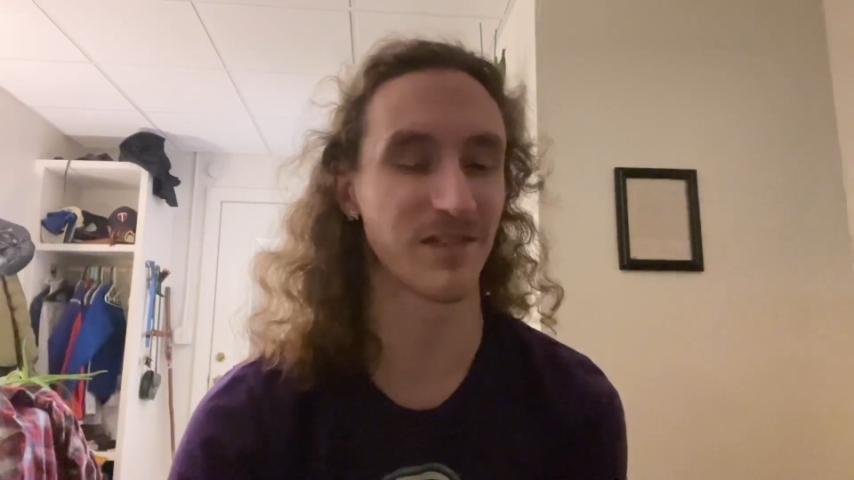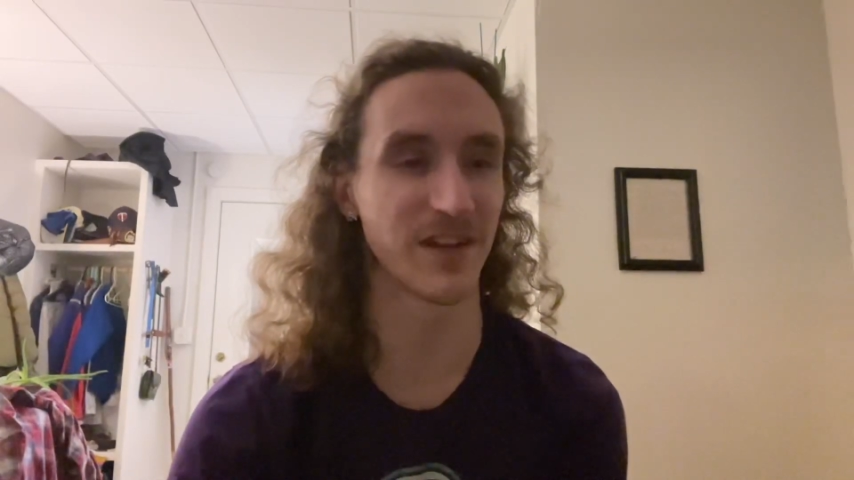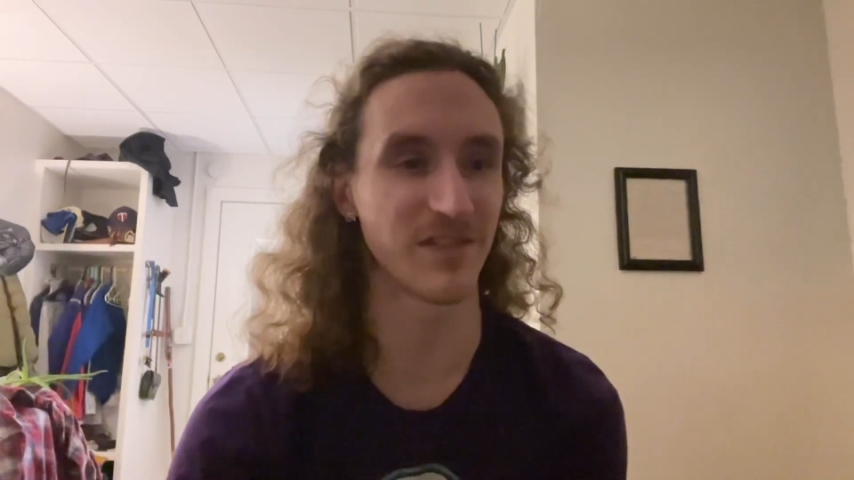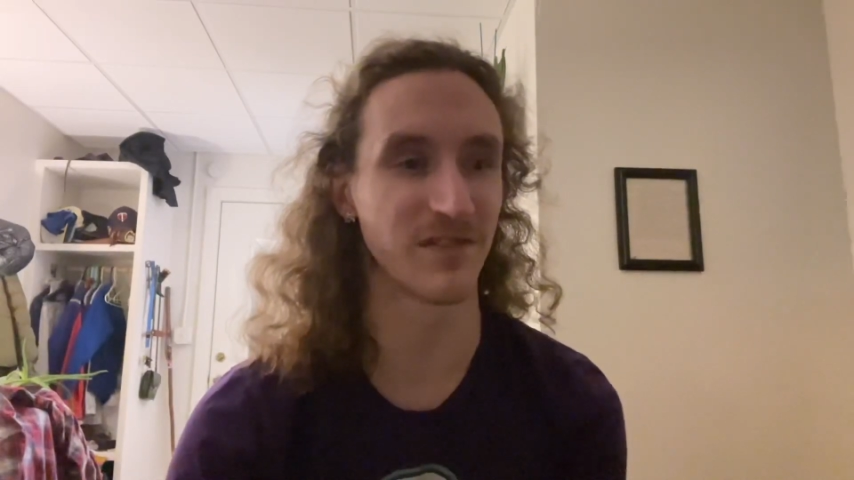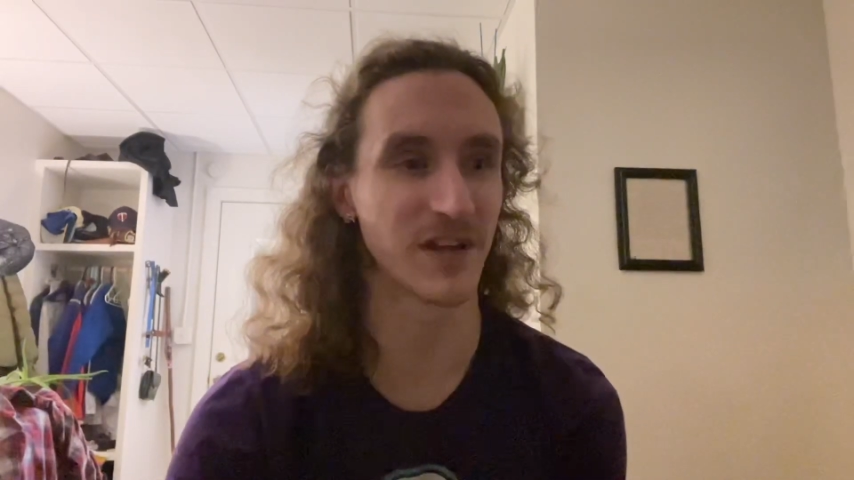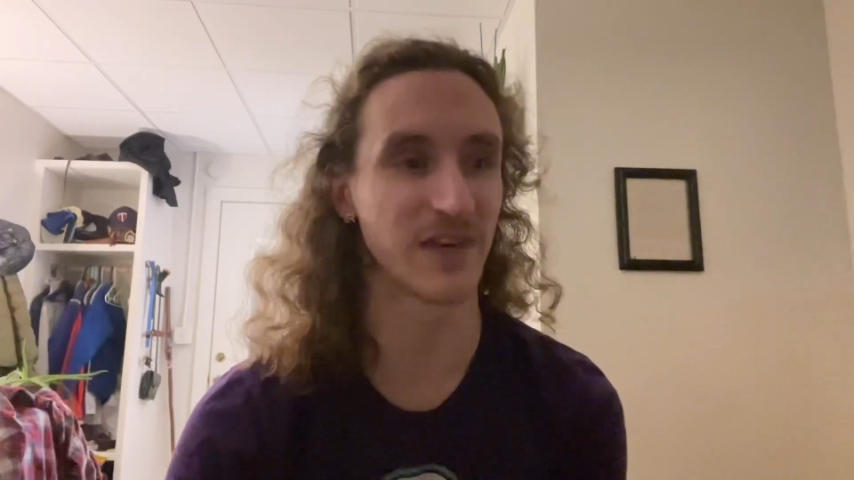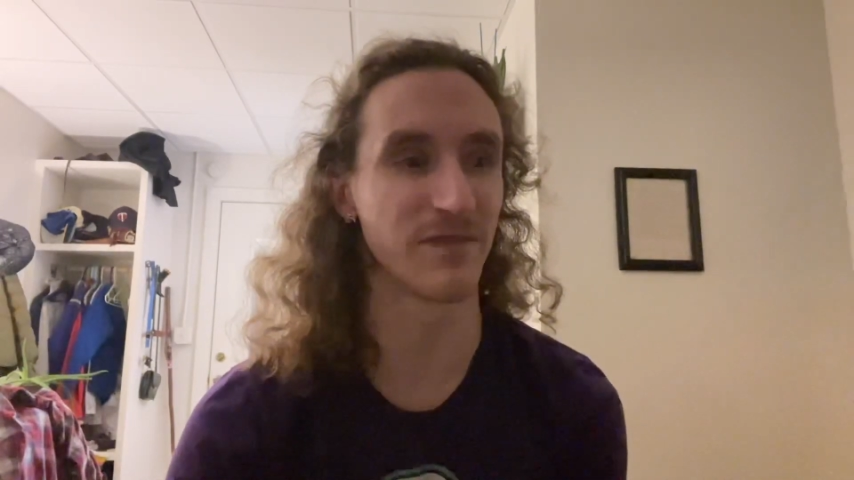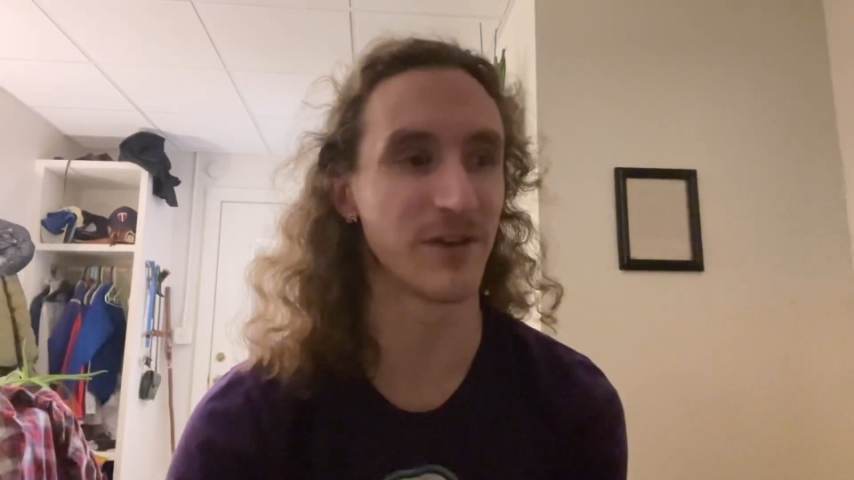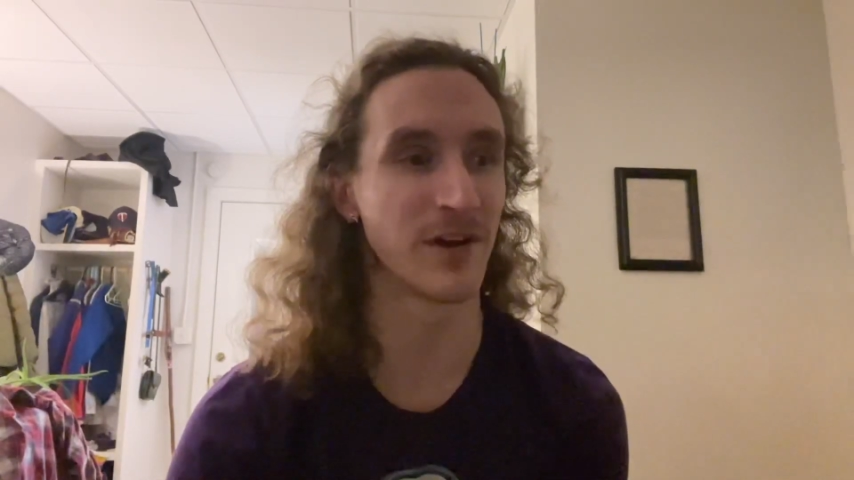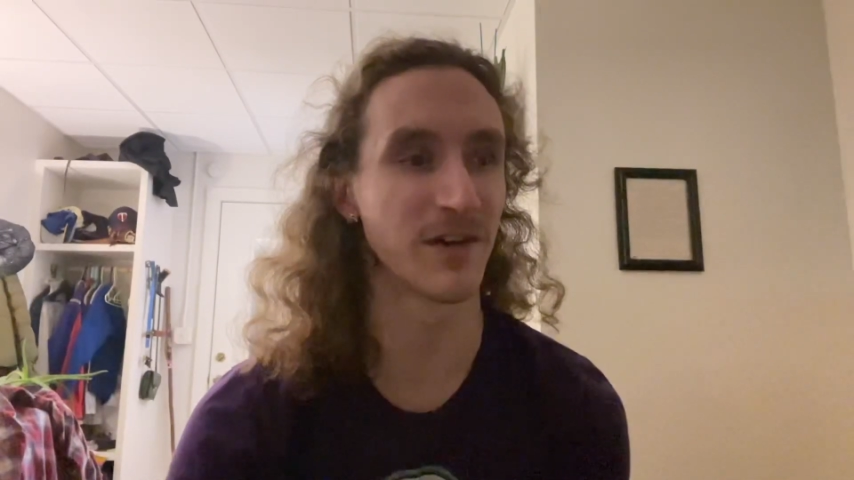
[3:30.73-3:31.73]
lessons I've
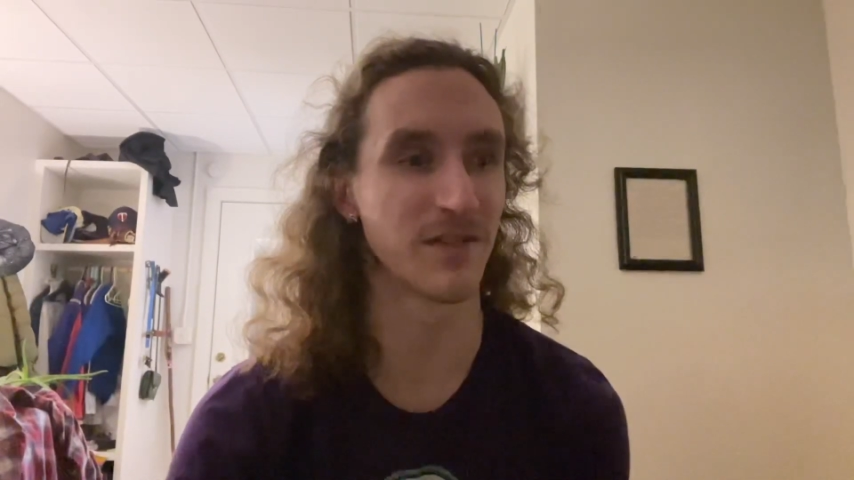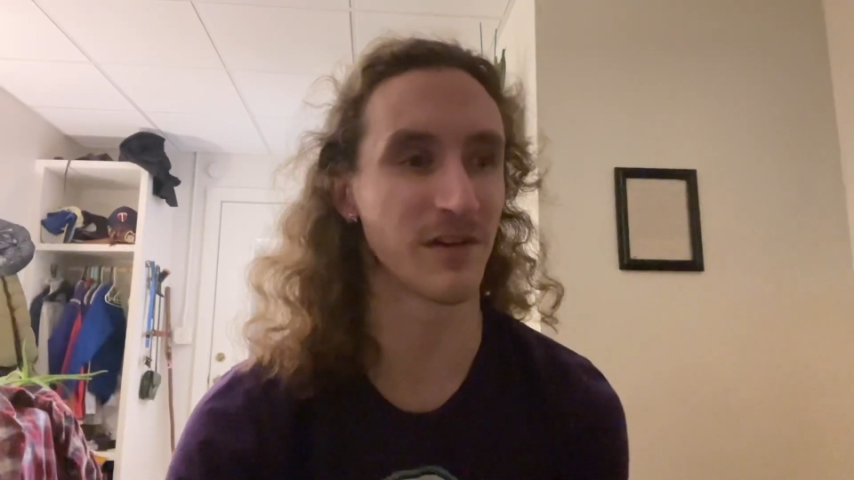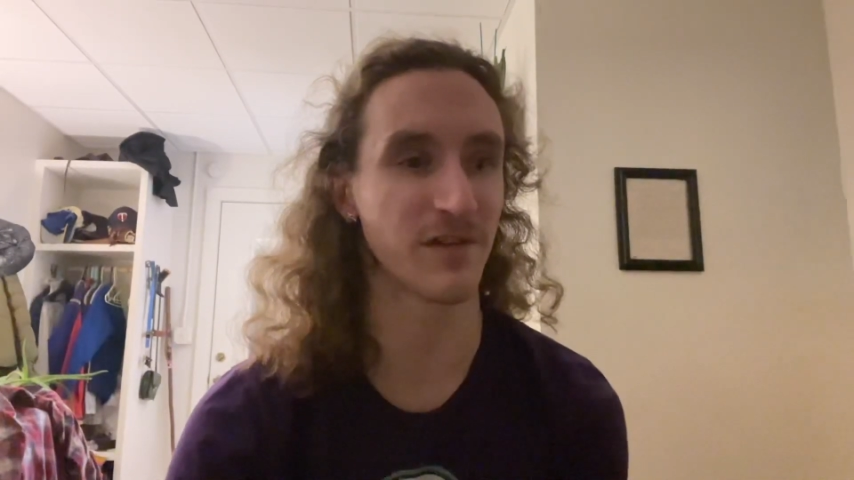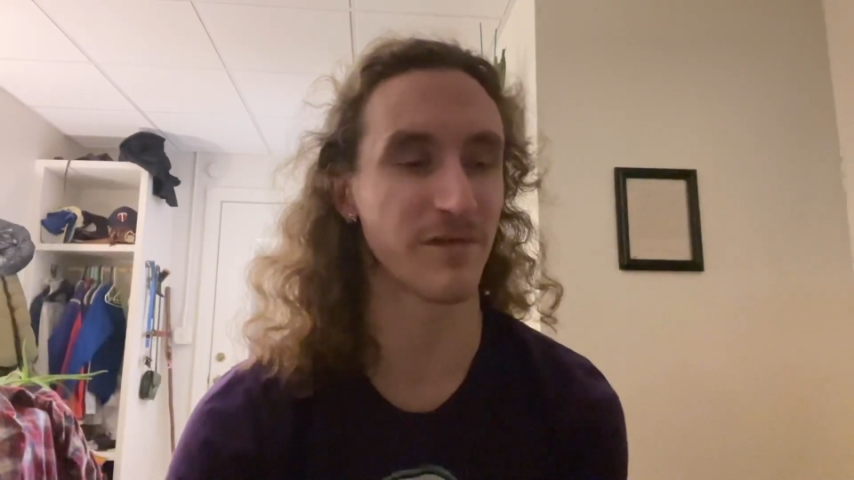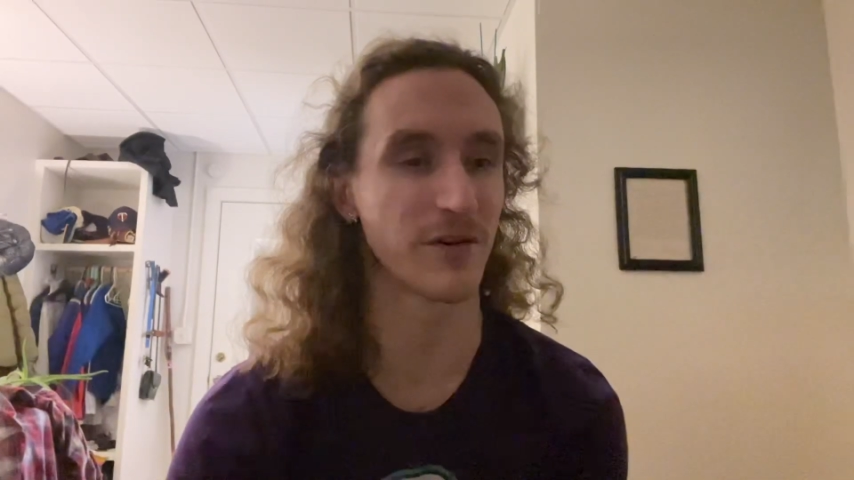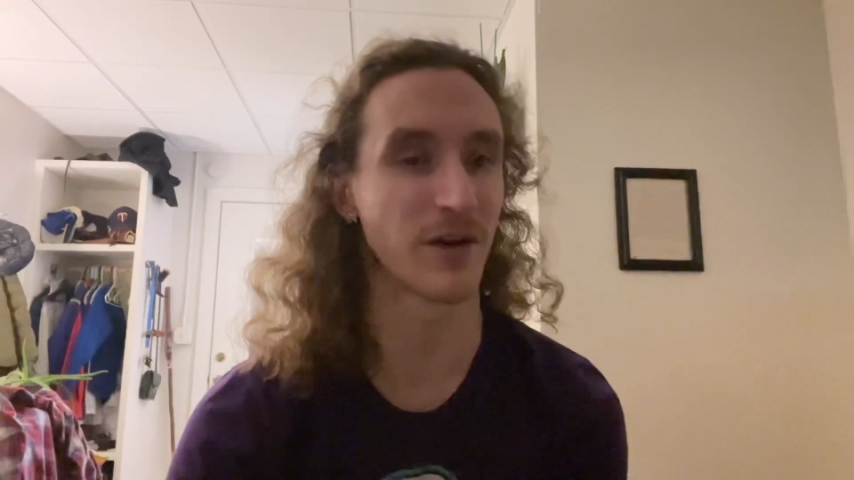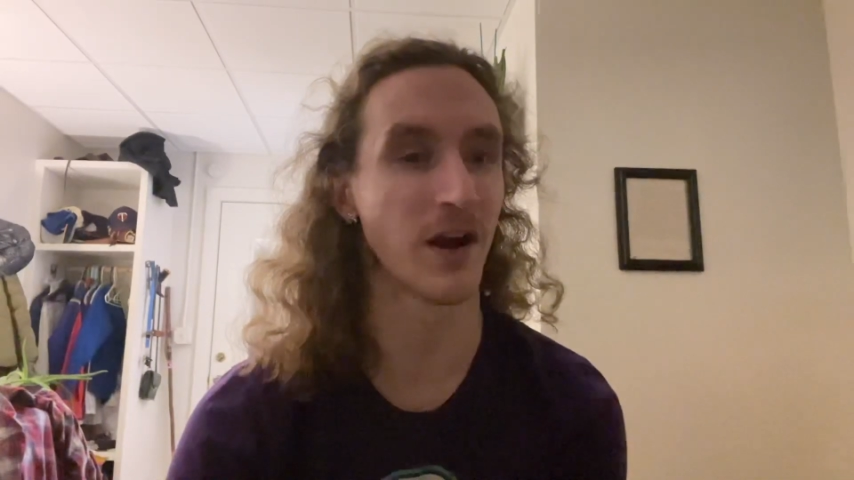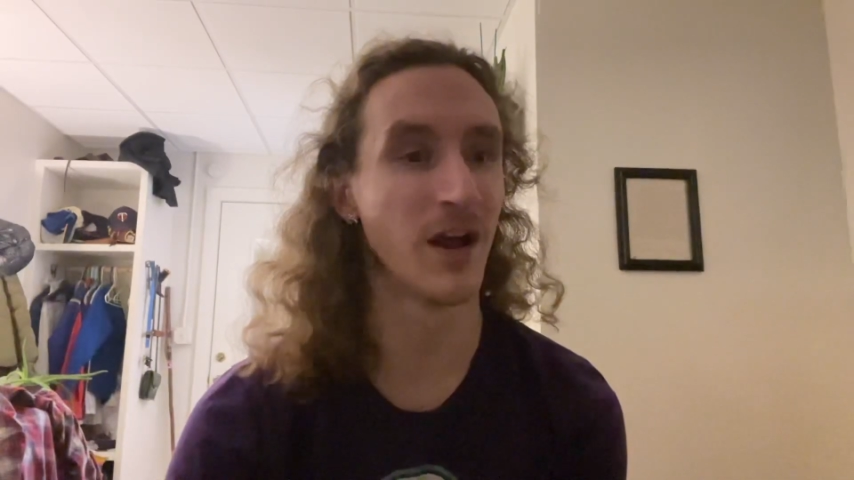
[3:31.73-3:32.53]
done thus far